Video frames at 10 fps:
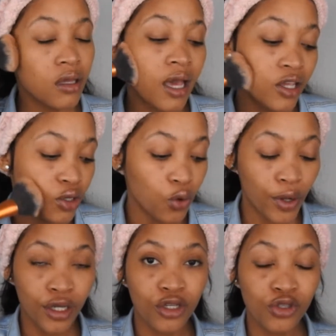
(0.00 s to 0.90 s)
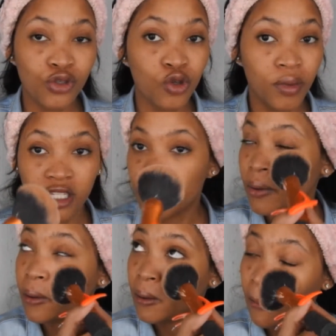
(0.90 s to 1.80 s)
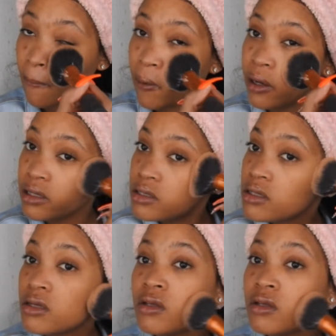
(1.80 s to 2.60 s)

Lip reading: And you don't want to use too much powder, right?